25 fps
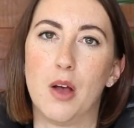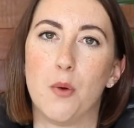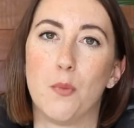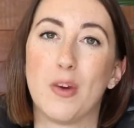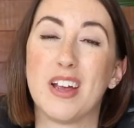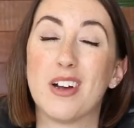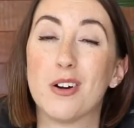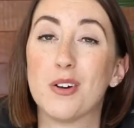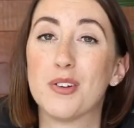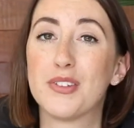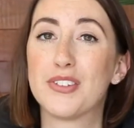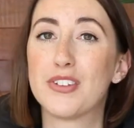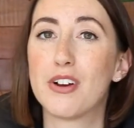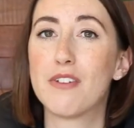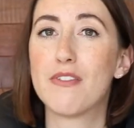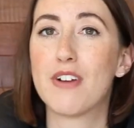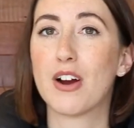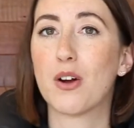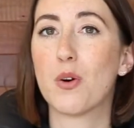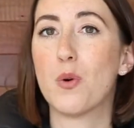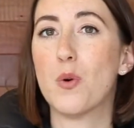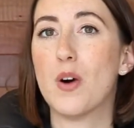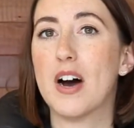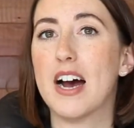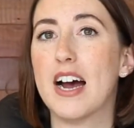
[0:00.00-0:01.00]
We also
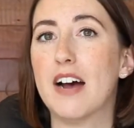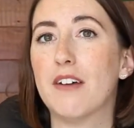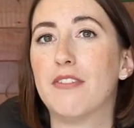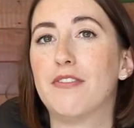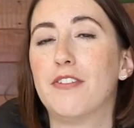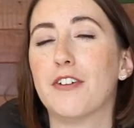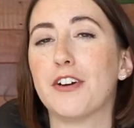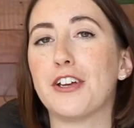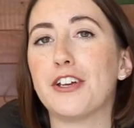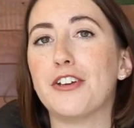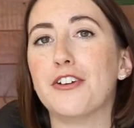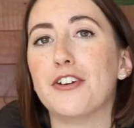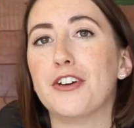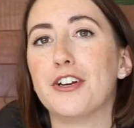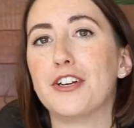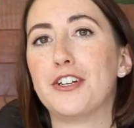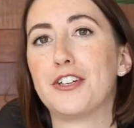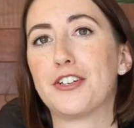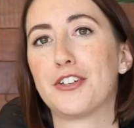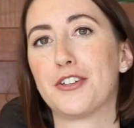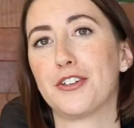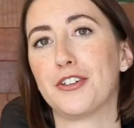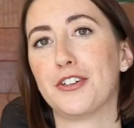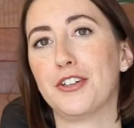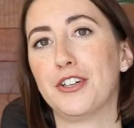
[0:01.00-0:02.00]
require for you
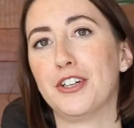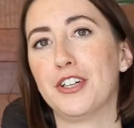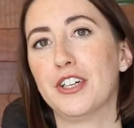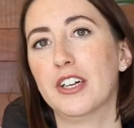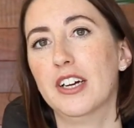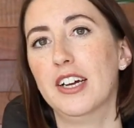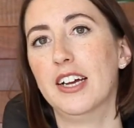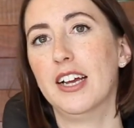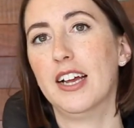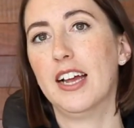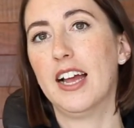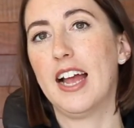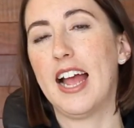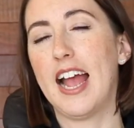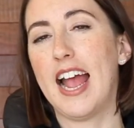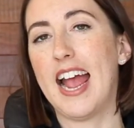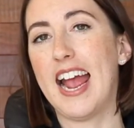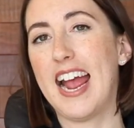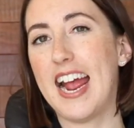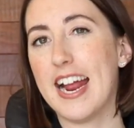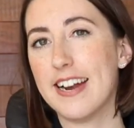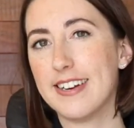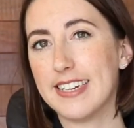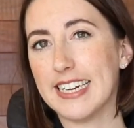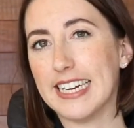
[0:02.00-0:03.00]
to
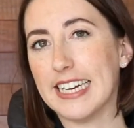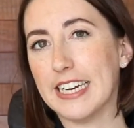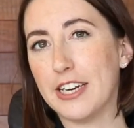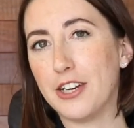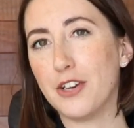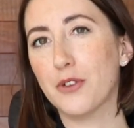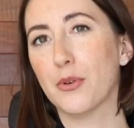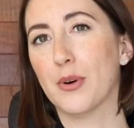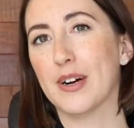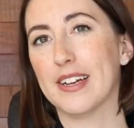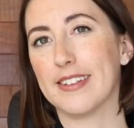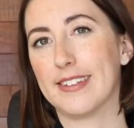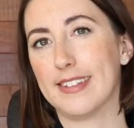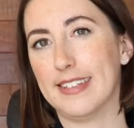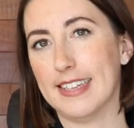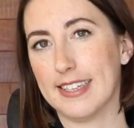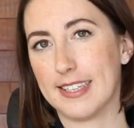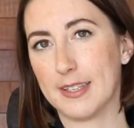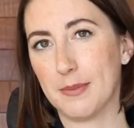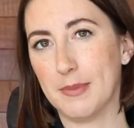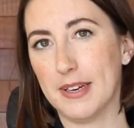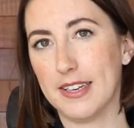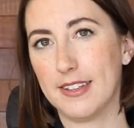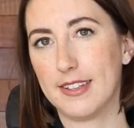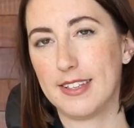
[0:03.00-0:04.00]
hand in your
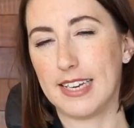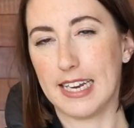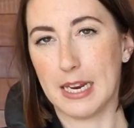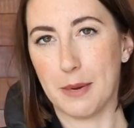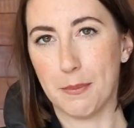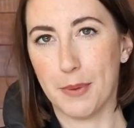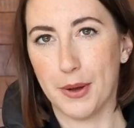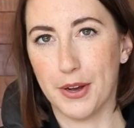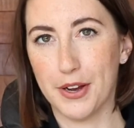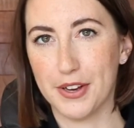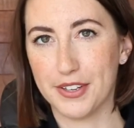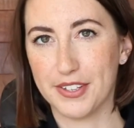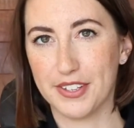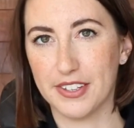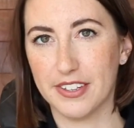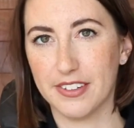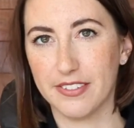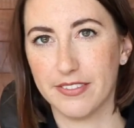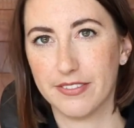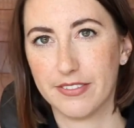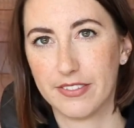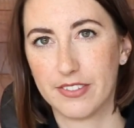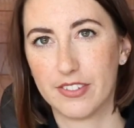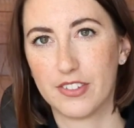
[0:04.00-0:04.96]
assessments in person.